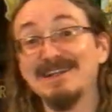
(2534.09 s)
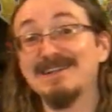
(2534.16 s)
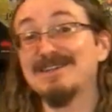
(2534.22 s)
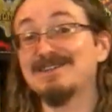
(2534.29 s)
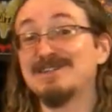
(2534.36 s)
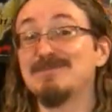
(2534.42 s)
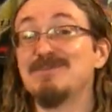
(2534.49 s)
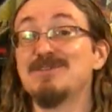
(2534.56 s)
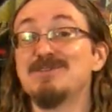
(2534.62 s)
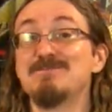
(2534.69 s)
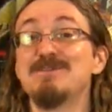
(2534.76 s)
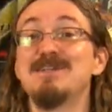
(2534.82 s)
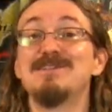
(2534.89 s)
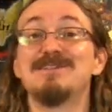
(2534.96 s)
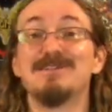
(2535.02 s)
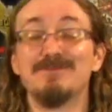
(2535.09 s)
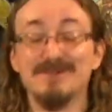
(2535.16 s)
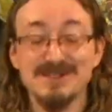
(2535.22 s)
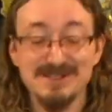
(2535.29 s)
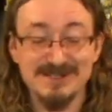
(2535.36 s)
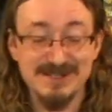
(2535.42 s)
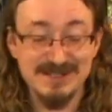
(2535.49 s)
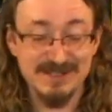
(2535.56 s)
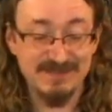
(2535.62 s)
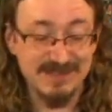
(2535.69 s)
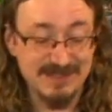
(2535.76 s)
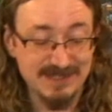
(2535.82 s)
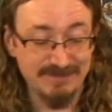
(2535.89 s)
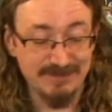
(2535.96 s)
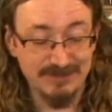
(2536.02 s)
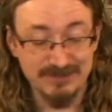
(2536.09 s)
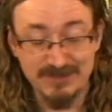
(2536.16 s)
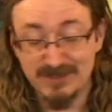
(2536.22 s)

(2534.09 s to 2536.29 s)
And I thought some of those meads at the Renaissance Festival